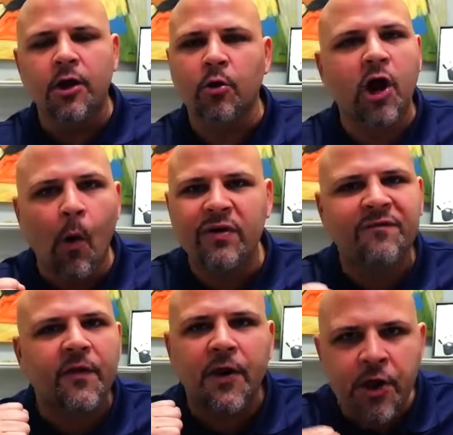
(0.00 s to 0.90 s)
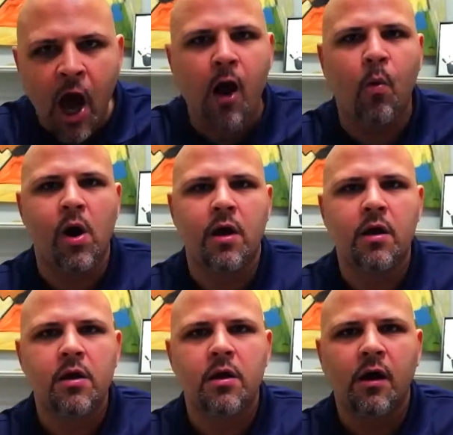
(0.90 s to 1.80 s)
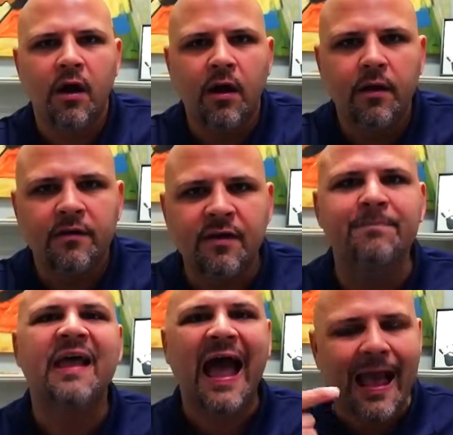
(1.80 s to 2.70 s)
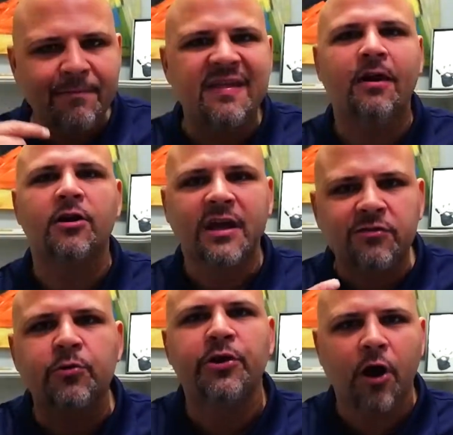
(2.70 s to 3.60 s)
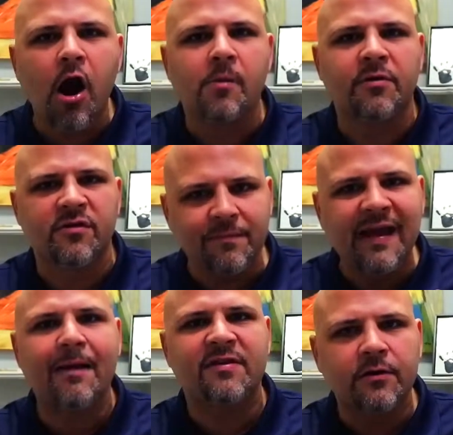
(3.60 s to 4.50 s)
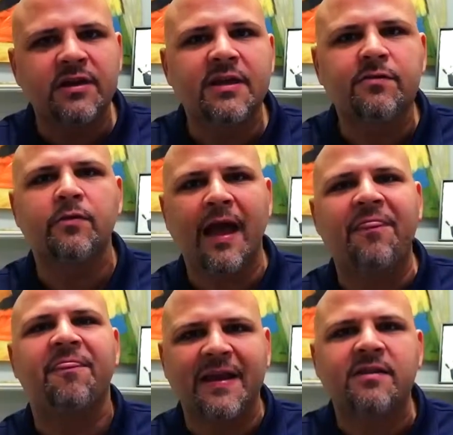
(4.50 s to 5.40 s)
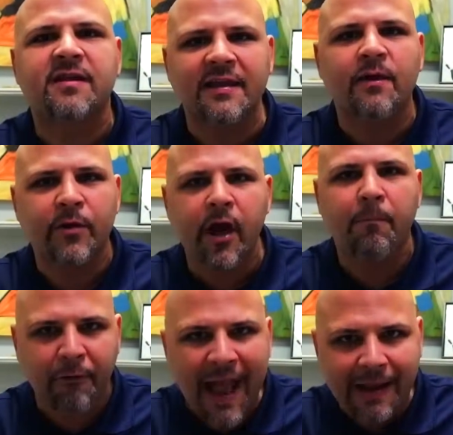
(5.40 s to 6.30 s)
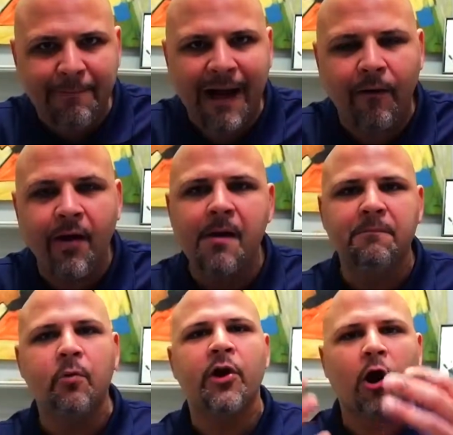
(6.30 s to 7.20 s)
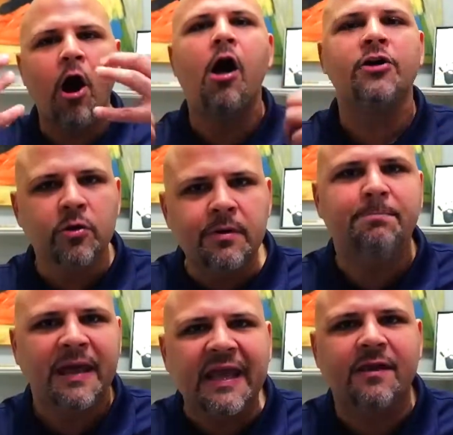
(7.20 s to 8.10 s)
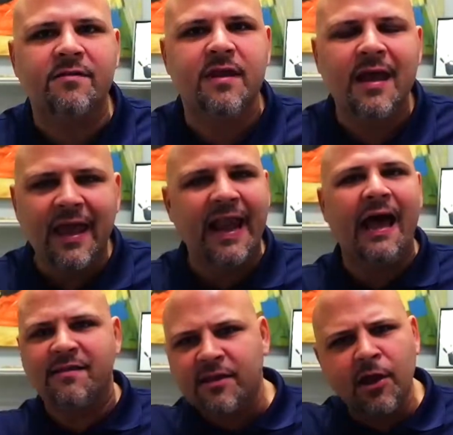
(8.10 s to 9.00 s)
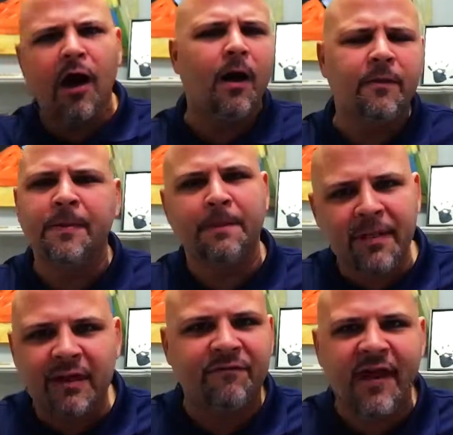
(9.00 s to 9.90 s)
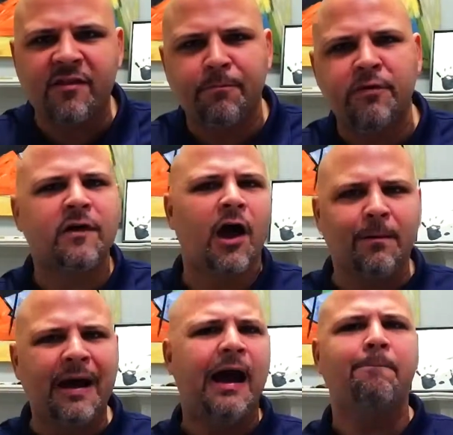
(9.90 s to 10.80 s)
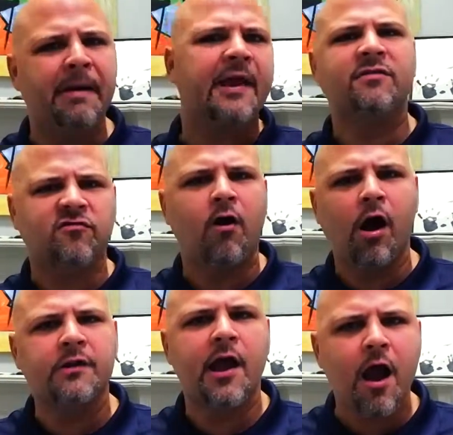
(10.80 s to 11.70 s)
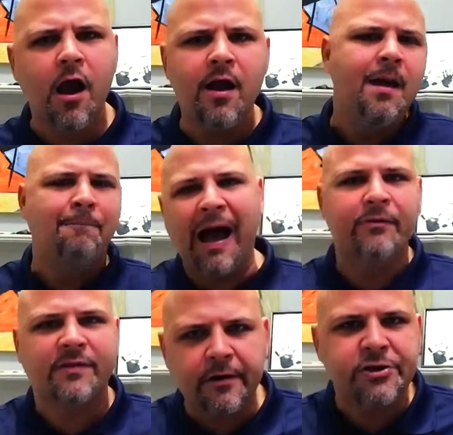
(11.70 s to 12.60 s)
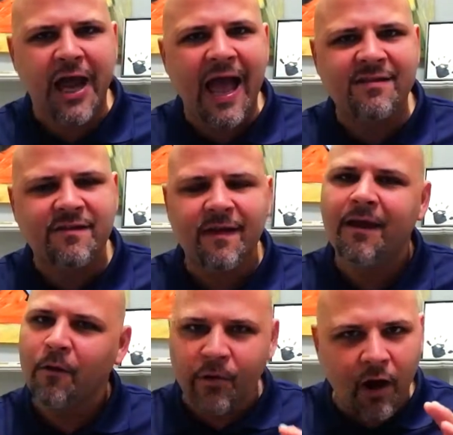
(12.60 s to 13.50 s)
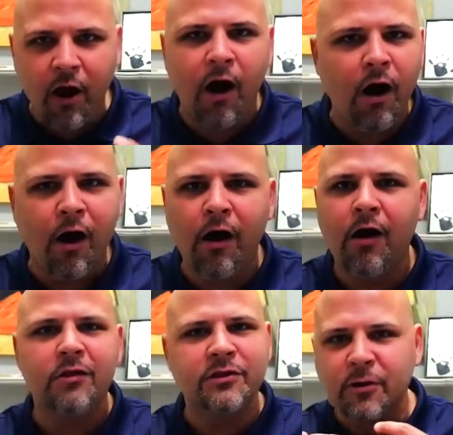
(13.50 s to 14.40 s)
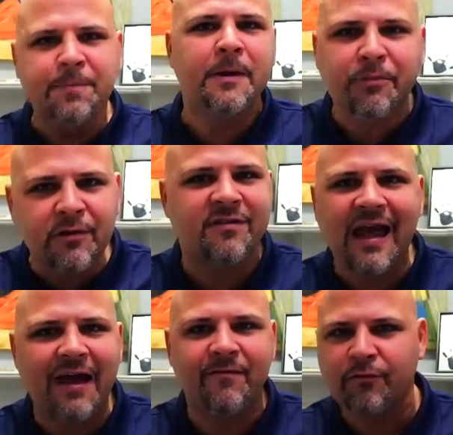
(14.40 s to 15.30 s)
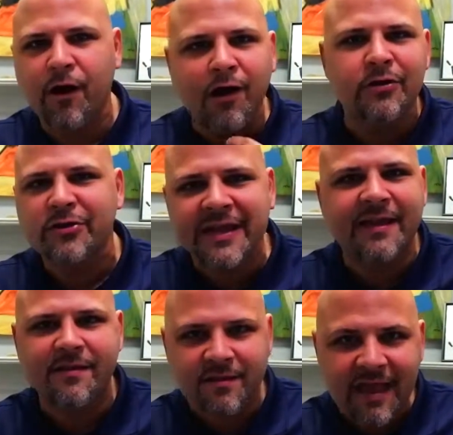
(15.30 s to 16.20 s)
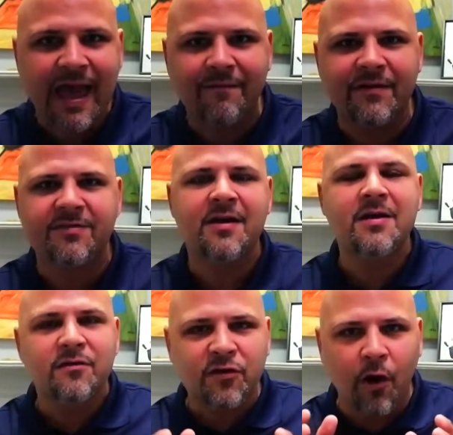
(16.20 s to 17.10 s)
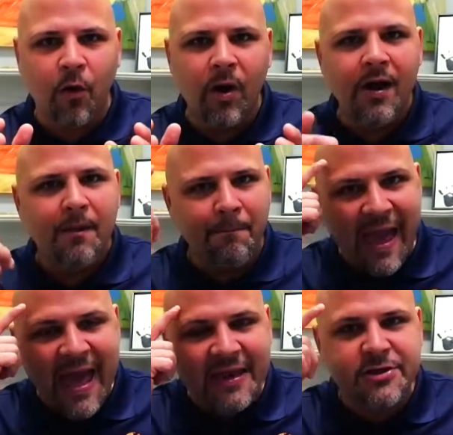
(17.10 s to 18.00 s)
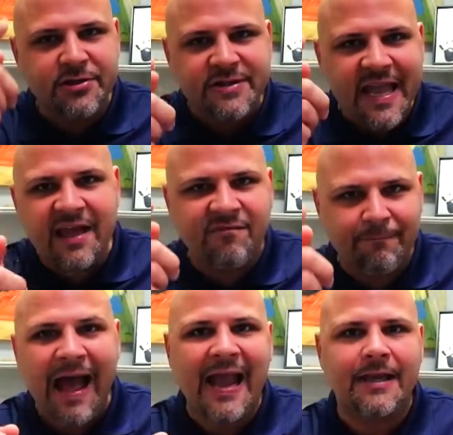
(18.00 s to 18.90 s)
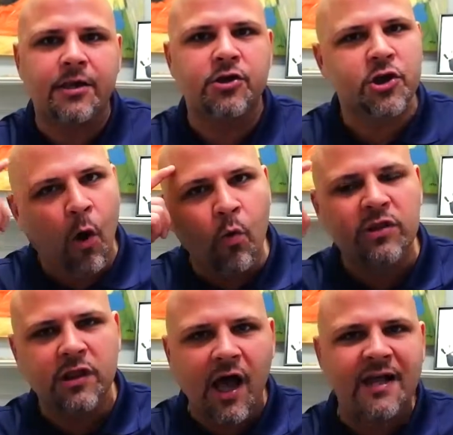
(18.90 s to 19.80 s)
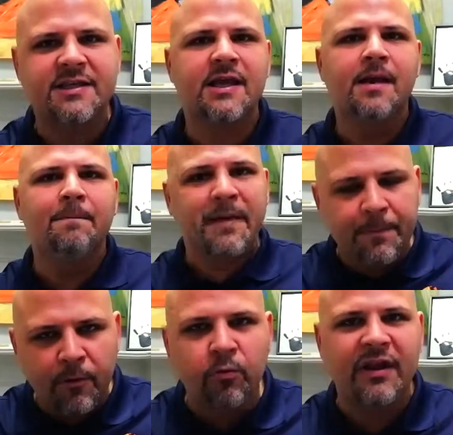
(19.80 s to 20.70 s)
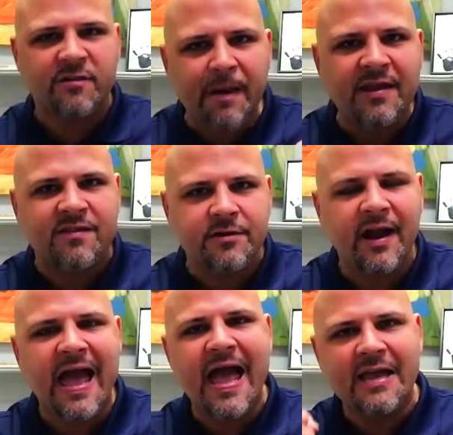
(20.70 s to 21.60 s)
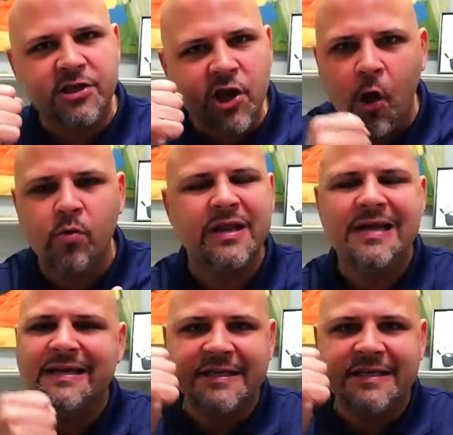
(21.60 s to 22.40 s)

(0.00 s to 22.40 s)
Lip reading: going for the no, sometimes that'll get through your armor. Sometimes it'll get through that thick skin that we all brag about. But we are all human beings. And I see all the people on Facebook talking about how big and strong they are, pounding their chest. We are all little people inside of us. We're all little kids inside of us. So manage your state of mind. Don't let people rent space in your head. Don't